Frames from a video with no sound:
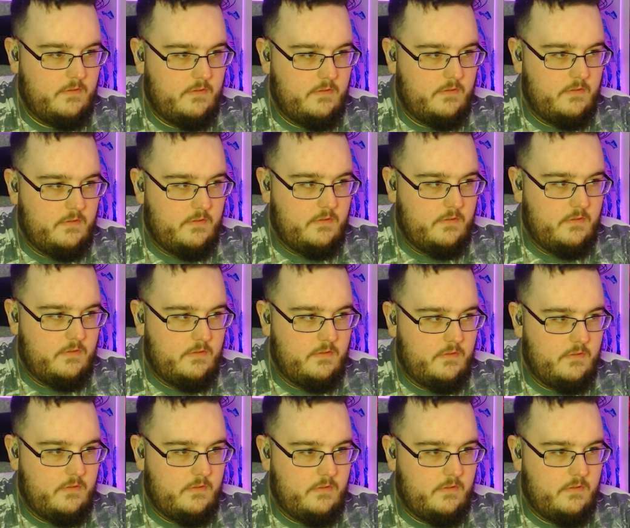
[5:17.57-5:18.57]

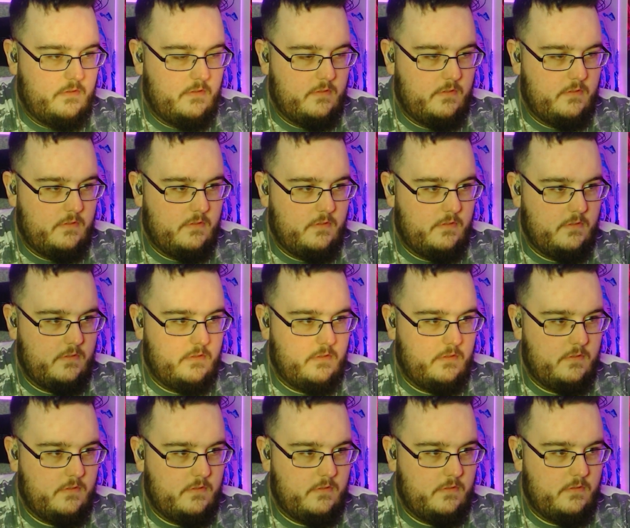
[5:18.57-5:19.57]

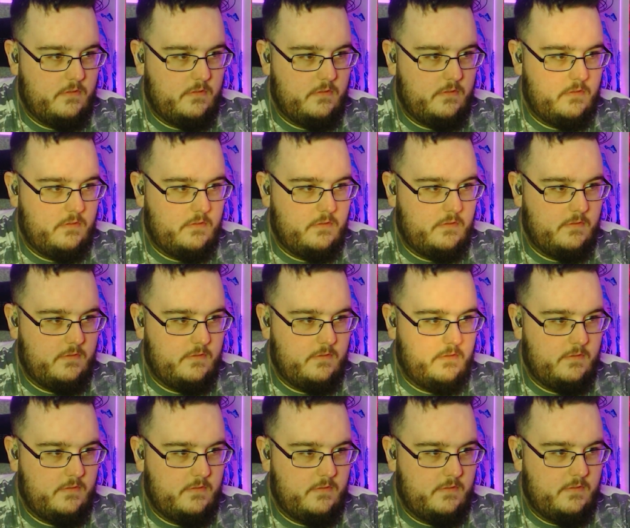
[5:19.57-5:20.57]

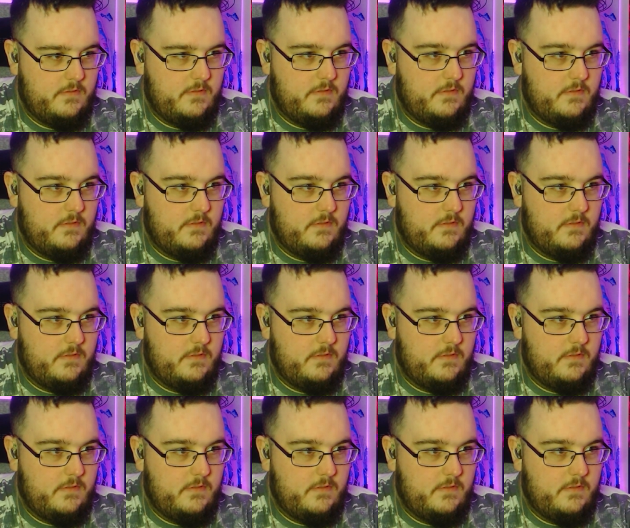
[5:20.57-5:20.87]
[no speech]